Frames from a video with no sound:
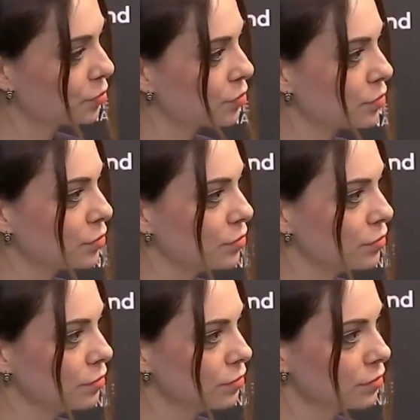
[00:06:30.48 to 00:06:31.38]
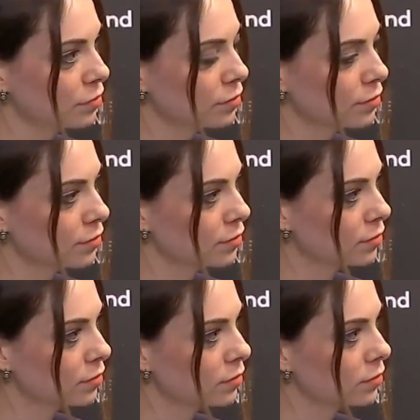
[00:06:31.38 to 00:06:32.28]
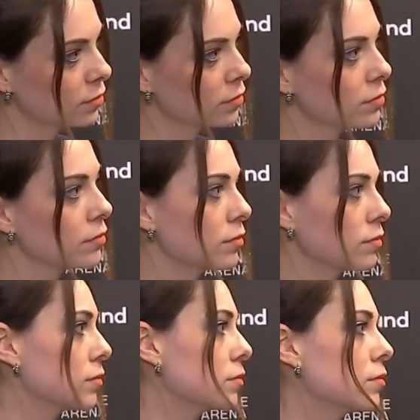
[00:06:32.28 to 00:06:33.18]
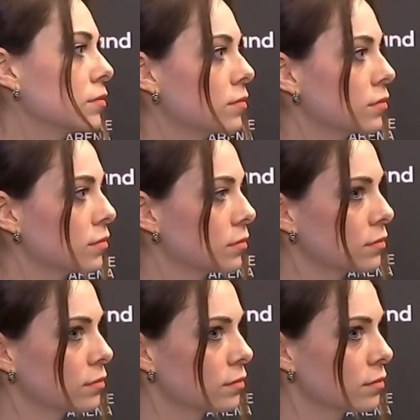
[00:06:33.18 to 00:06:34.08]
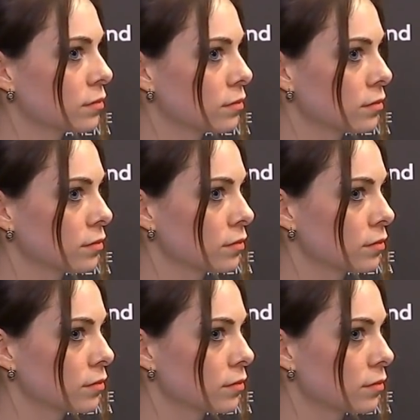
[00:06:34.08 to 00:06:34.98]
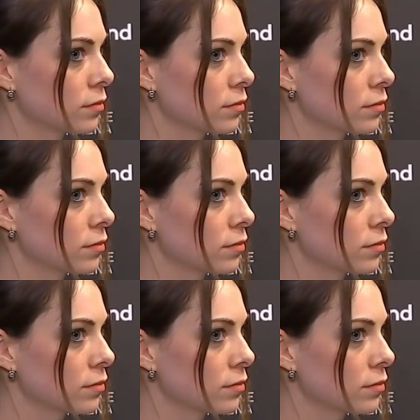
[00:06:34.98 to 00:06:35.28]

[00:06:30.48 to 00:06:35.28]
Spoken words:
This person isn't speaking.